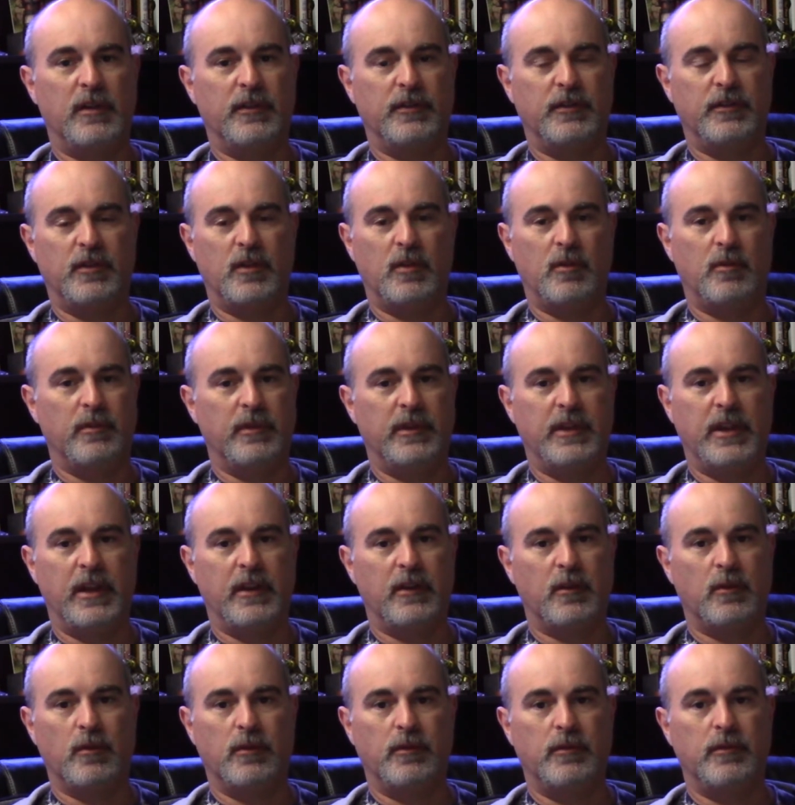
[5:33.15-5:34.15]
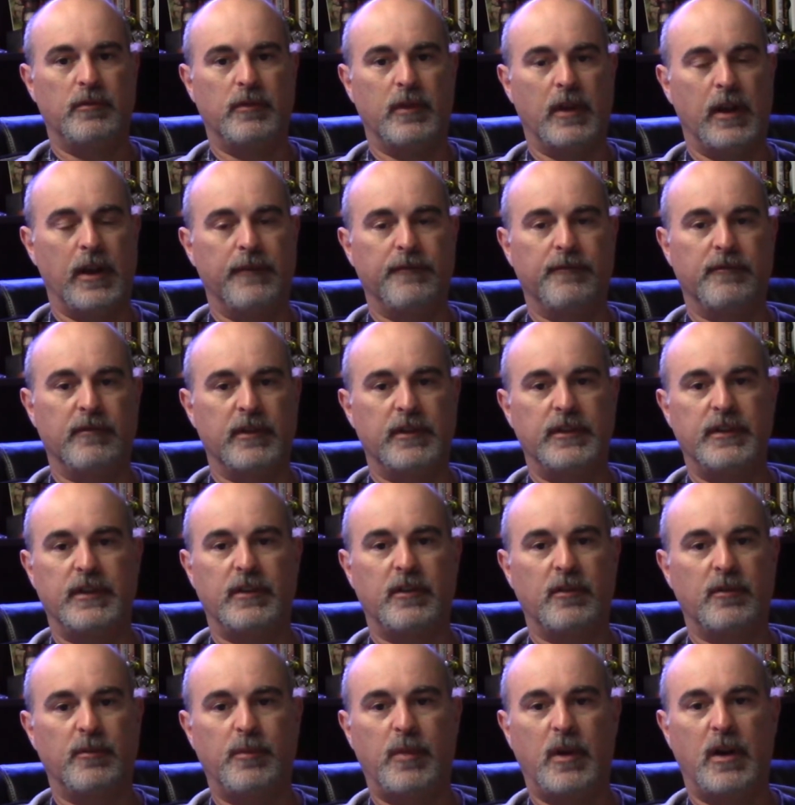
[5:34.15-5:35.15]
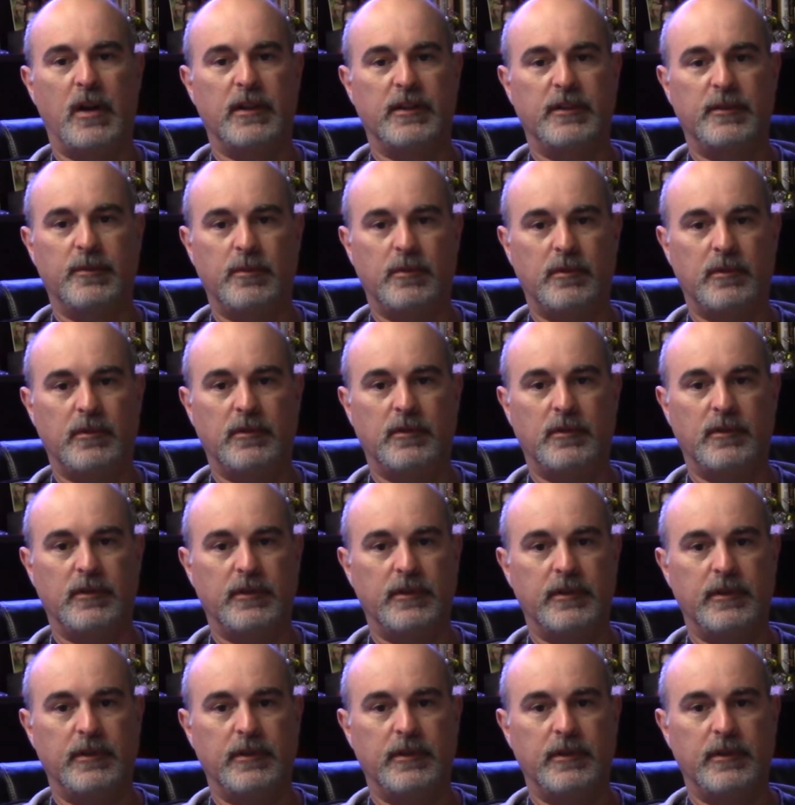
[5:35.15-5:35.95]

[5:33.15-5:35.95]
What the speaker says: So we can't go through every single possible